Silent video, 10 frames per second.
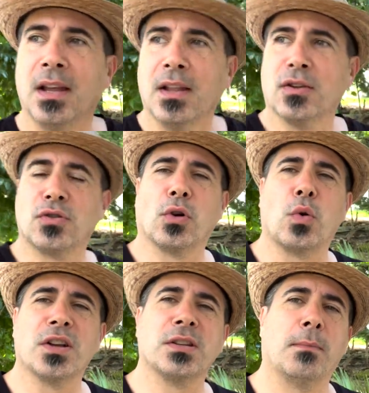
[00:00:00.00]
there's no
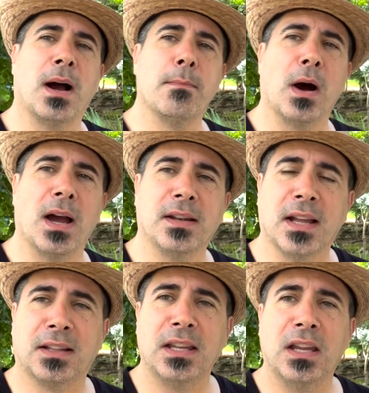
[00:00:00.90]
question in my mind
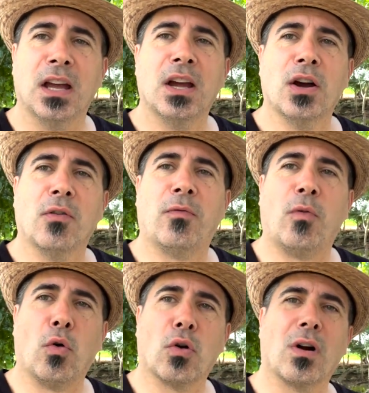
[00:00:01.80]
that the
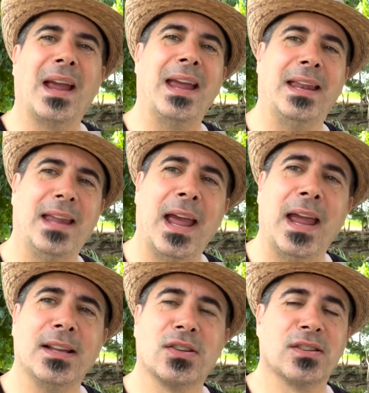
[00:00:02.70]

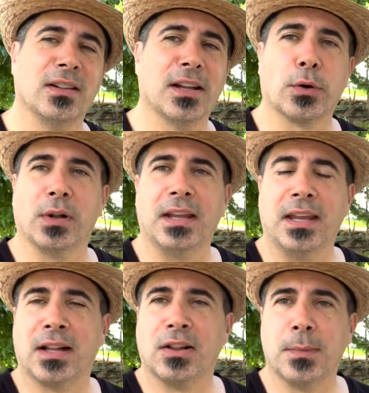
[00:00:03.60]
488 just literally
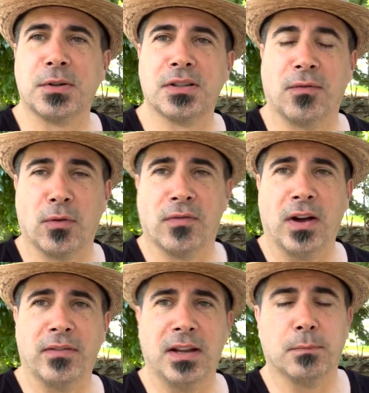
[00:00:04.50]
eclipses the
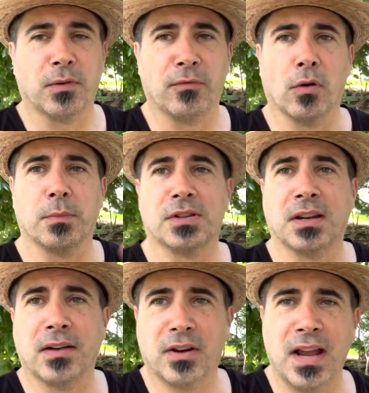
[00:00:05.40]
458 in performance
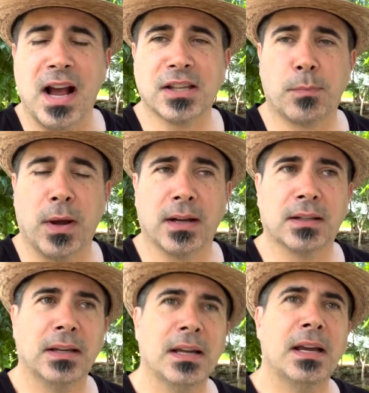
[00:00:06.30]
in every aspect.
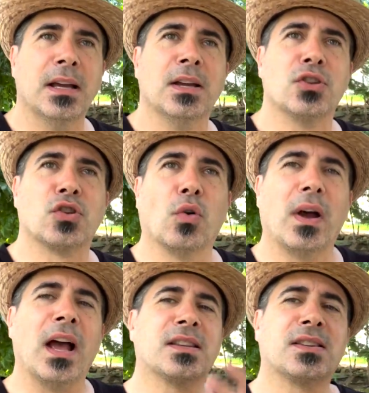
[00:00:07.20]
So
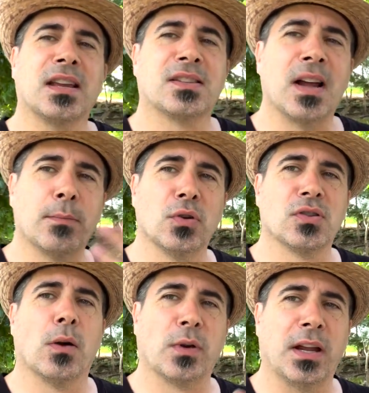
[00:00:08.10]
as, as time
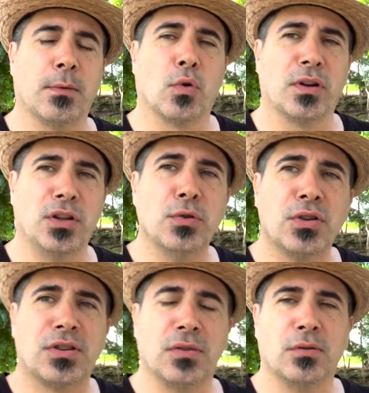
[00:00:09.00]
goes on, we're getting more
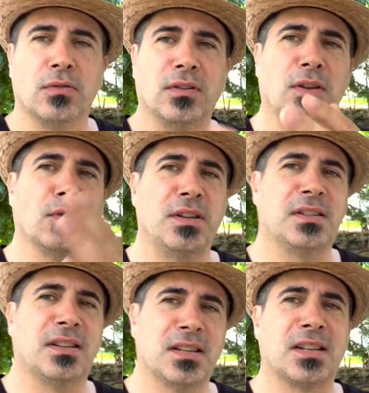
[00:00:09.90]
used to you know
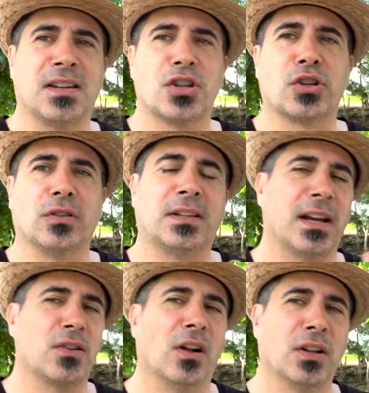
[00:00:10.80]
these this additional
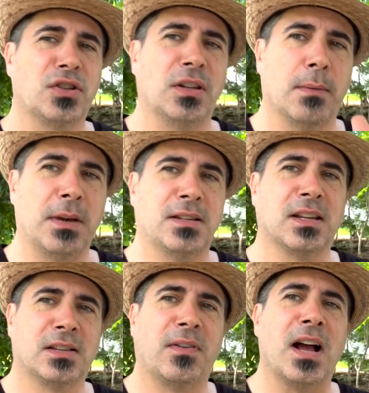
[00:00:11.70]
technology that makes
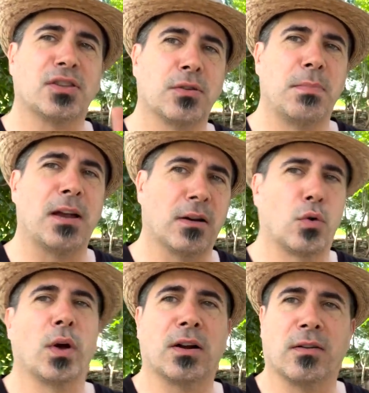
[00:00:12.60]
things faster, better,
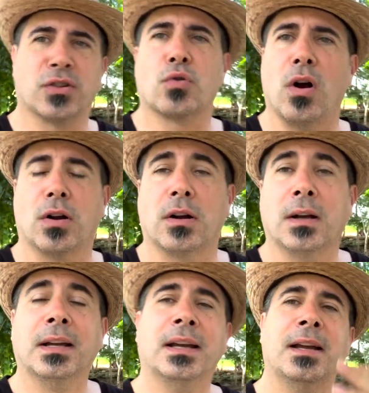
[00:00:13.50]
quicker, stronger.
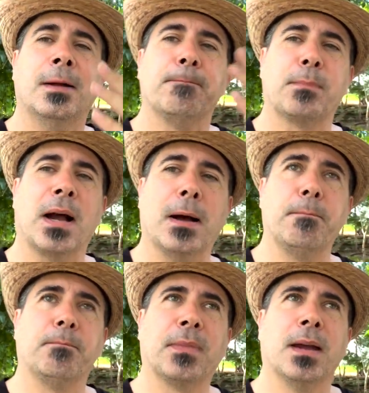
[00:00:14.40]

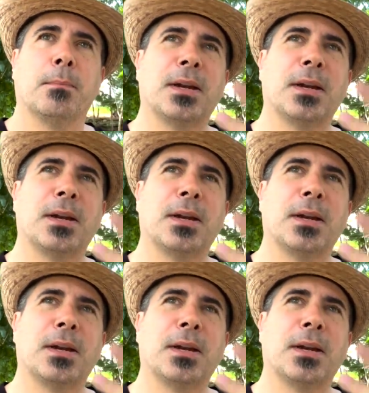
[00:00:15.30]
Um, but